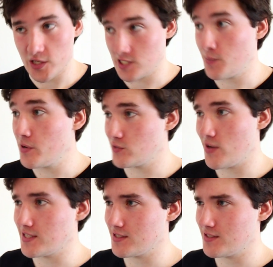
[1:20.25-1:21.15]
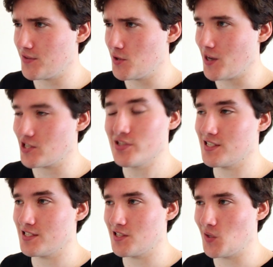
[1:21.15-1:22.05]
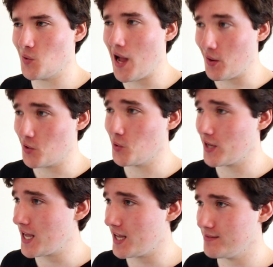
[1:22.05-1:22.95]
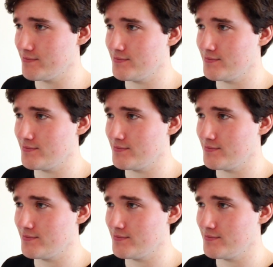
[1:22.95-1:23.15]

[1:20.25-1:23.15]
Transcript: Which I suppose raises a few questions as to how you're here.